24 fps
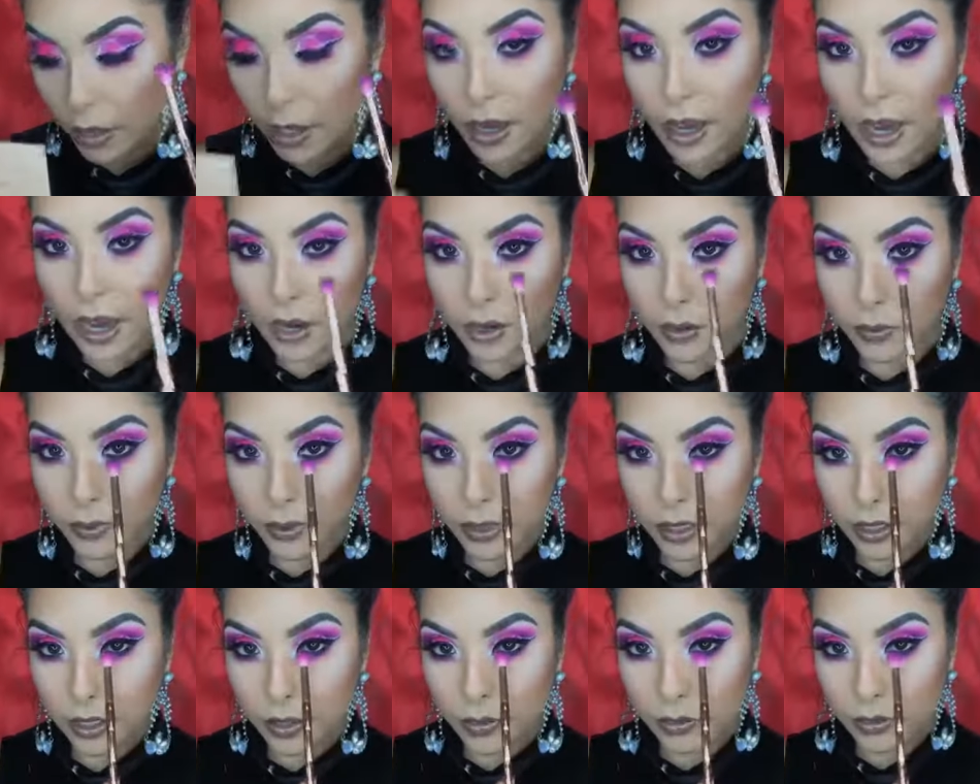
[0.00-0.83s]
I don't
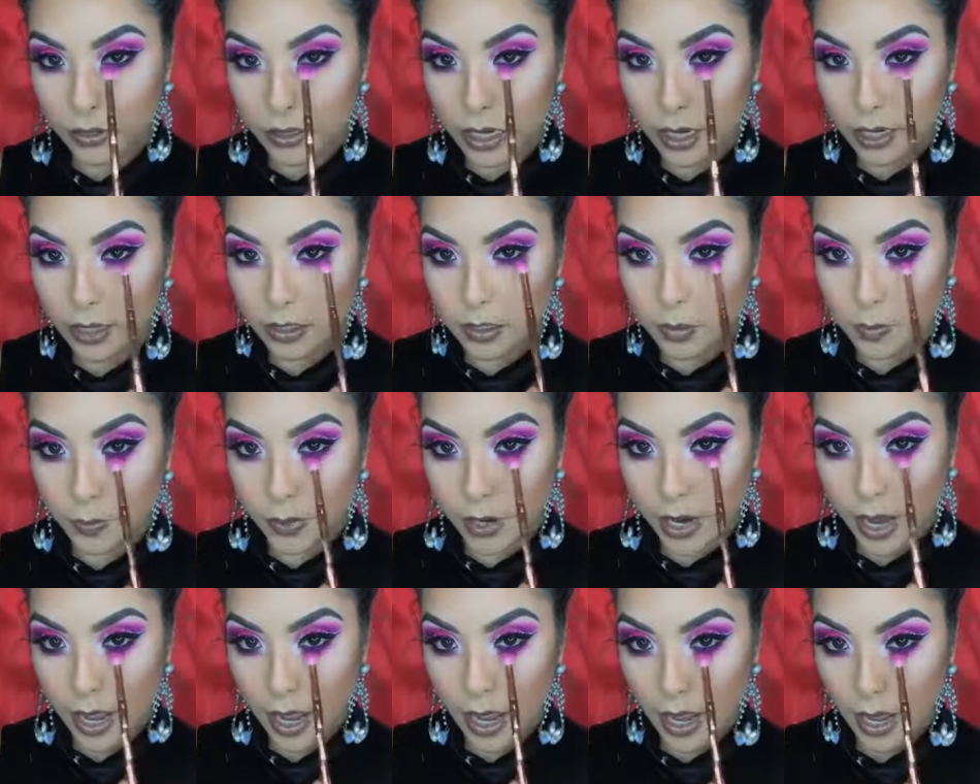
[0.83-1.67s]
really use setting
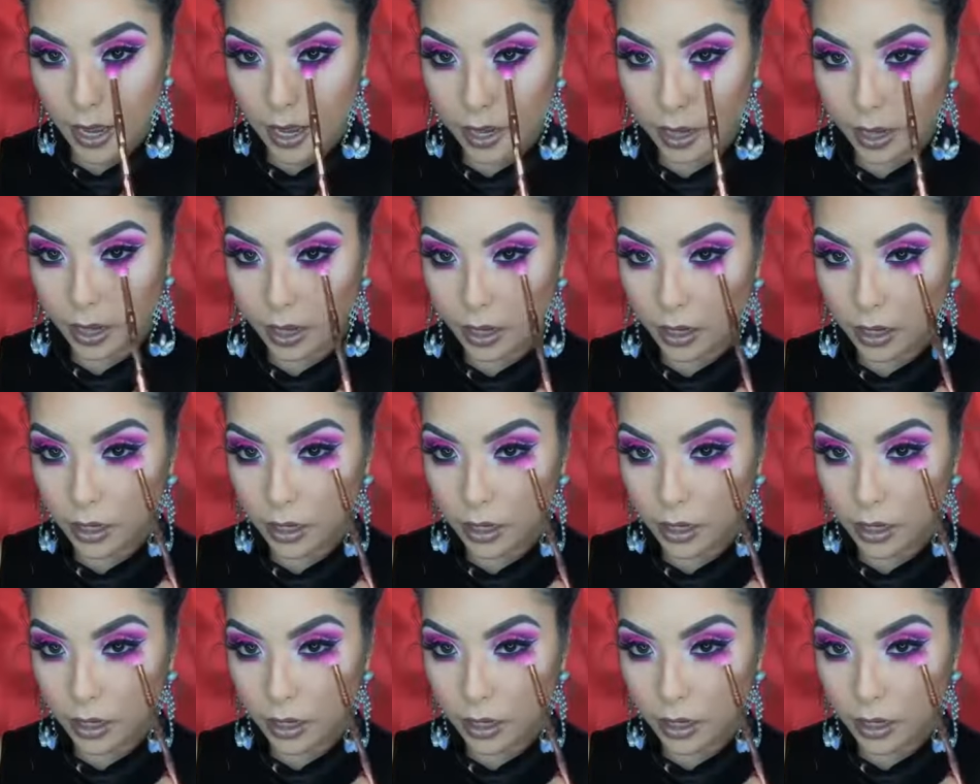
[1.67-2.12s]
spray.